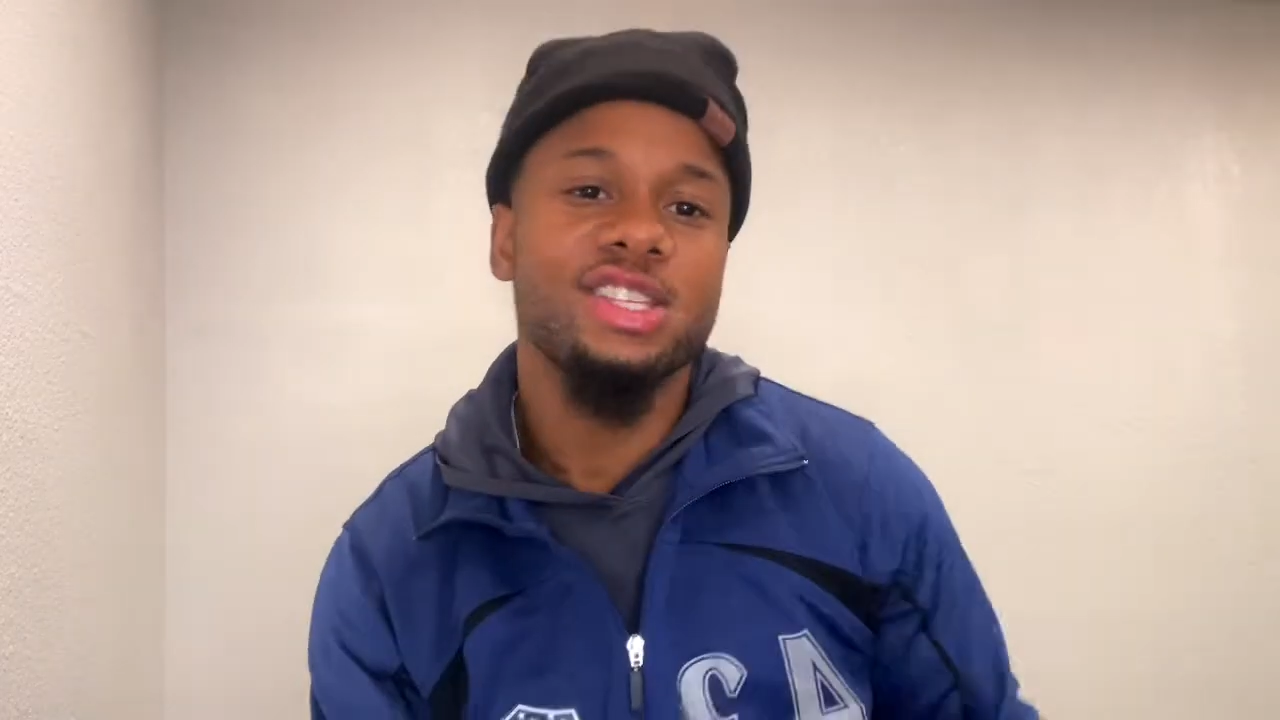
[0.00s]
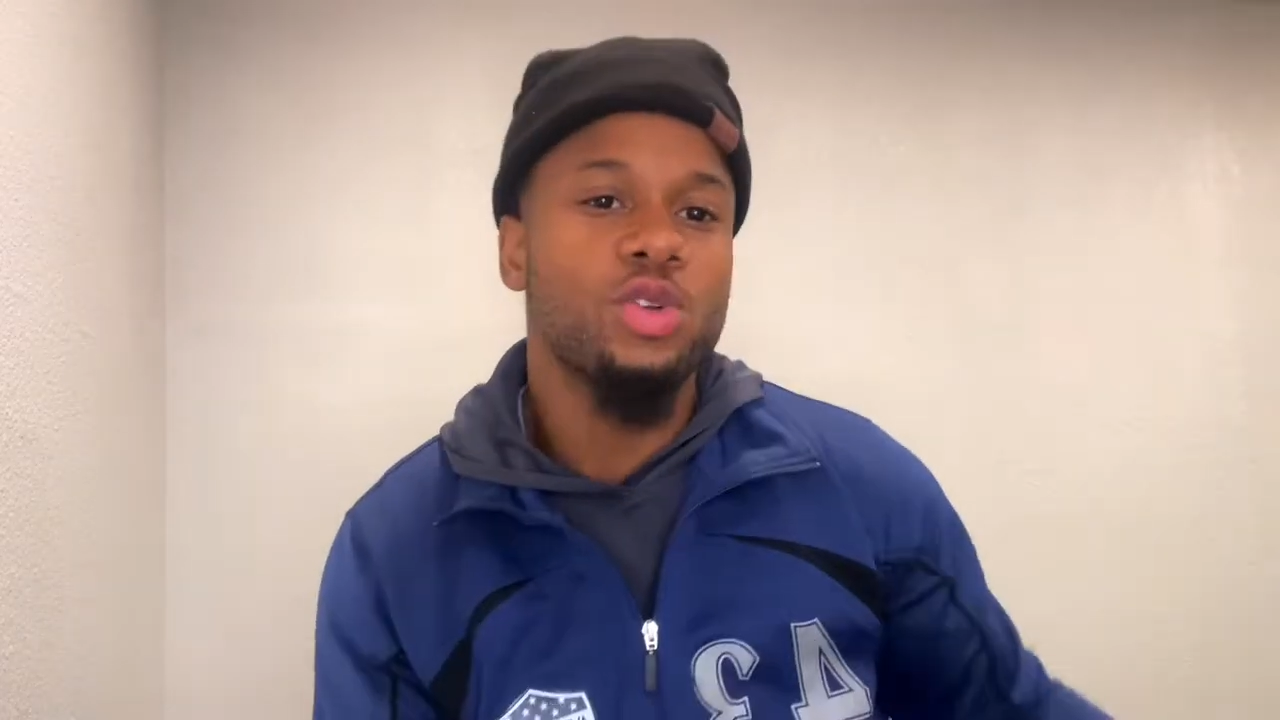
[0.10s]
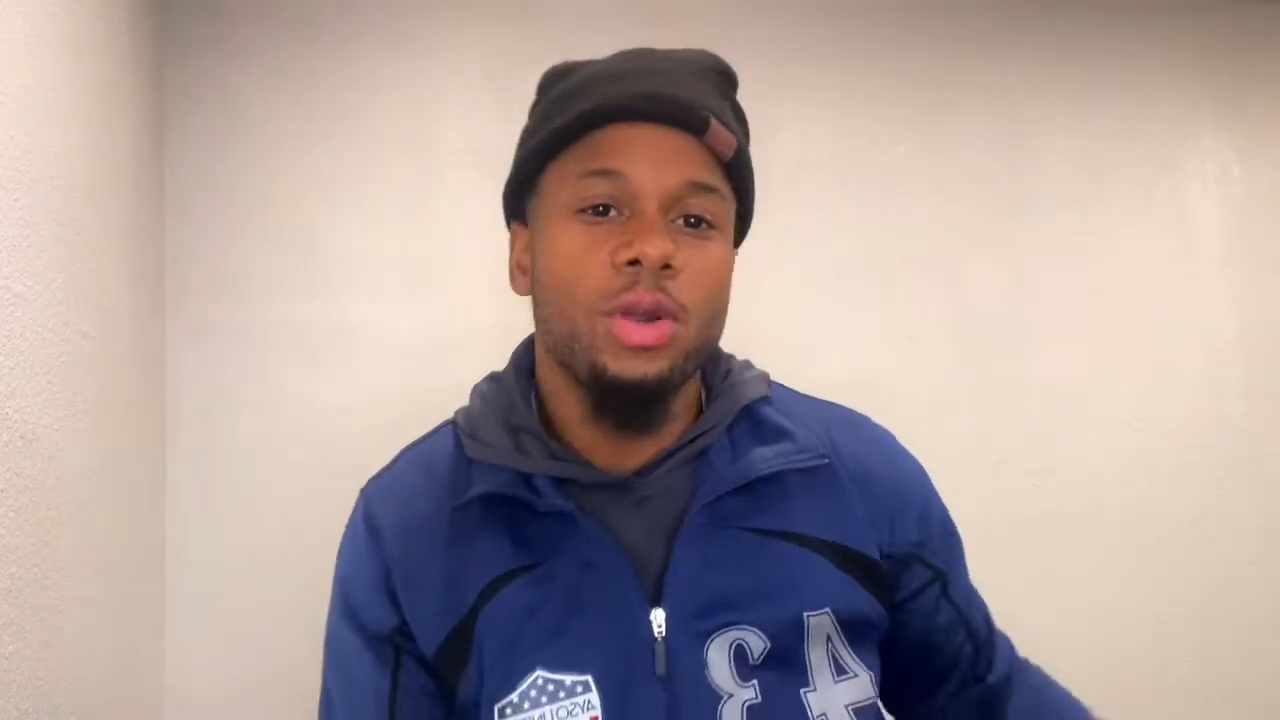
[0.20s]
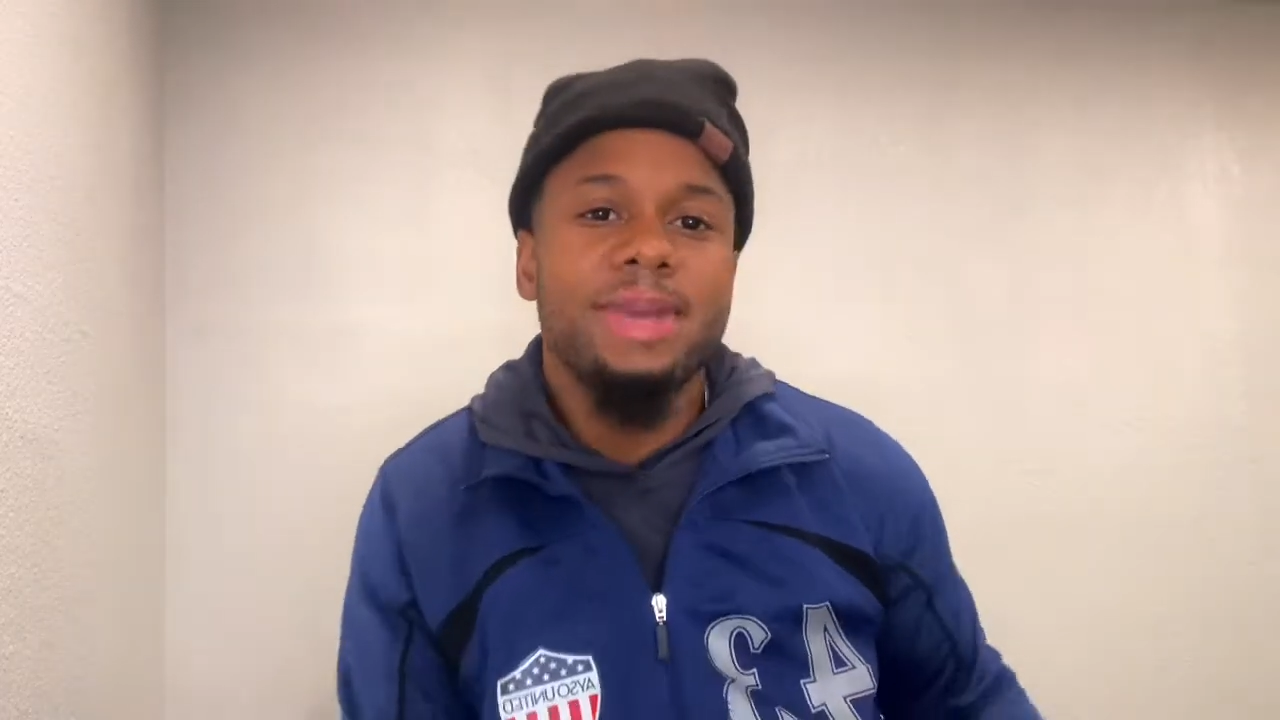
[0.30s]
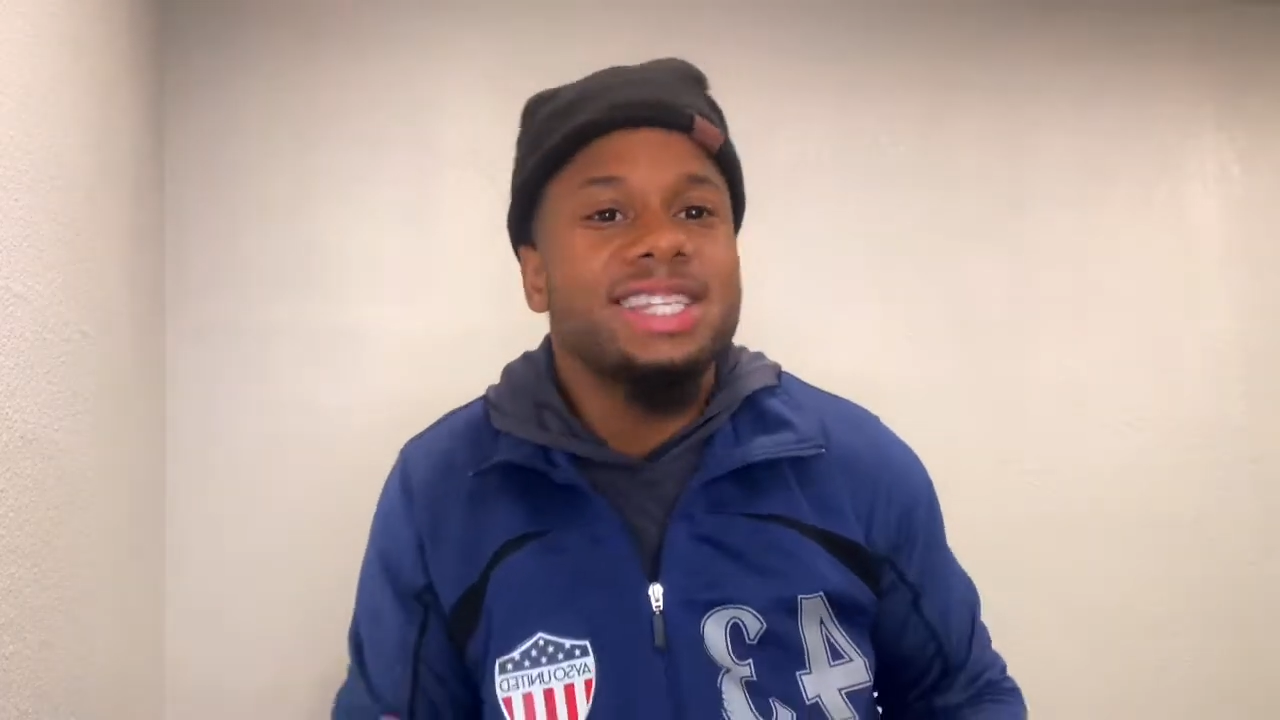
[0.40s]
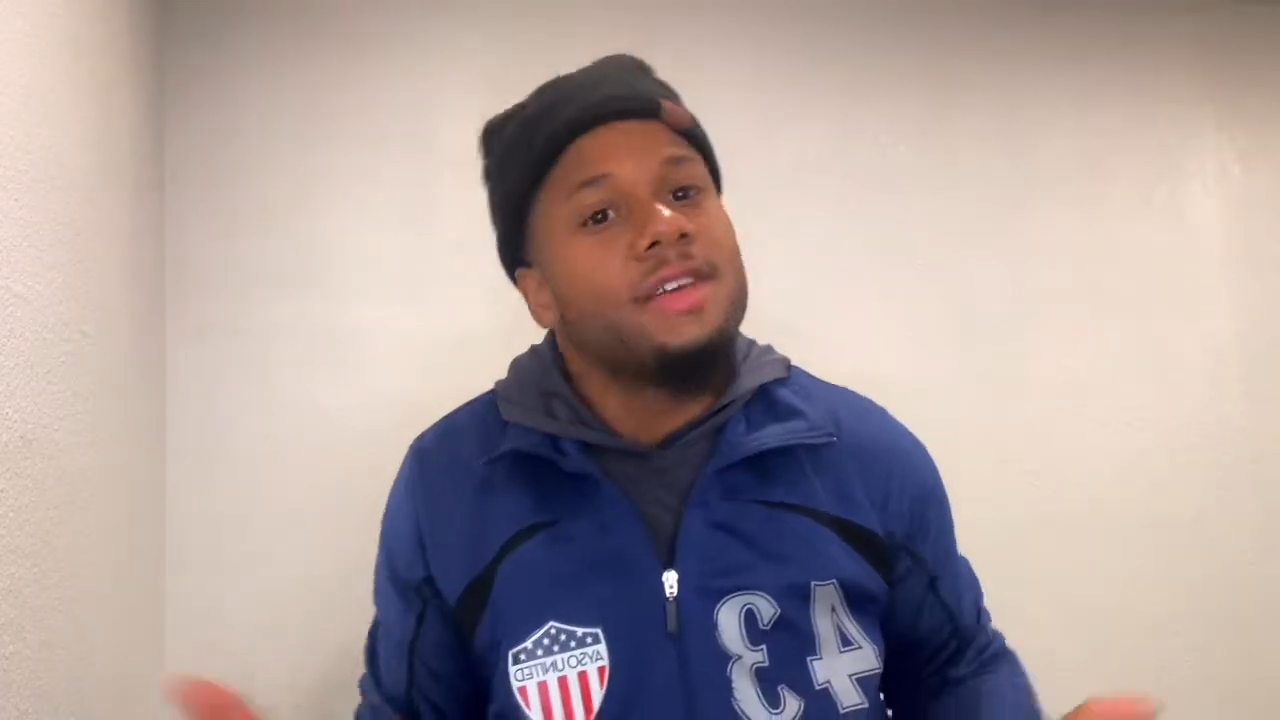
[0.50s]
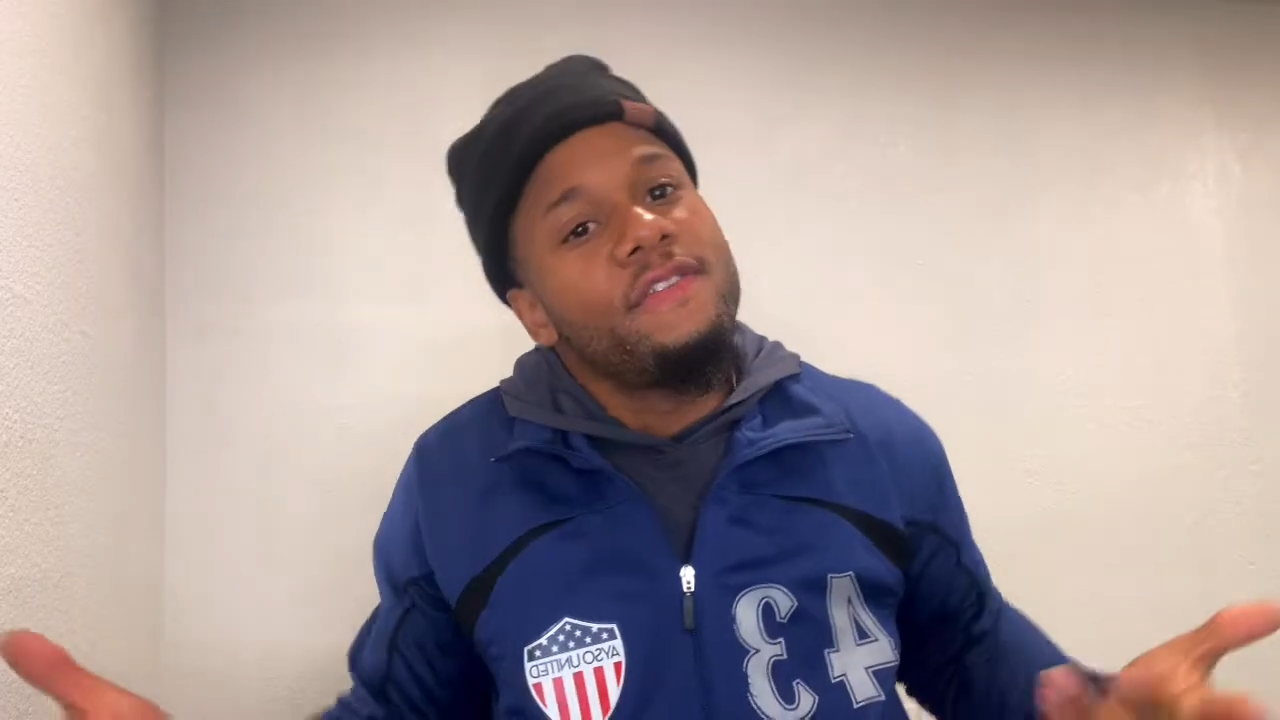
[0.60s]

to her because I'm